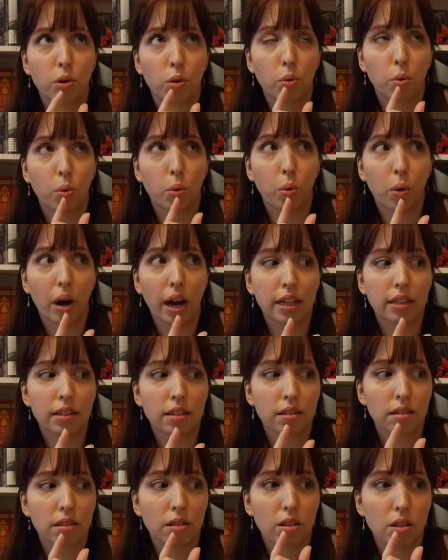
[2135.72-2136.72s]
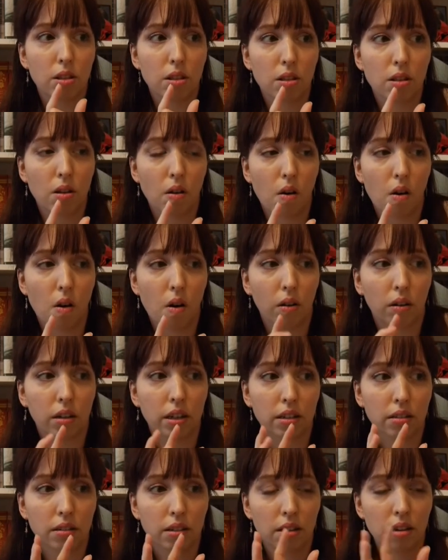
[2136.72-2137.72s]
quite
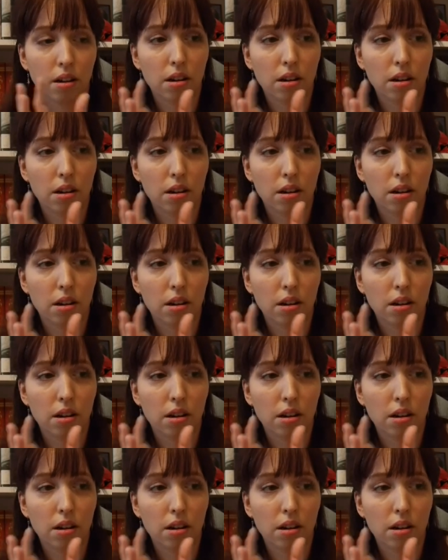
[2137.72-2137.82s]
long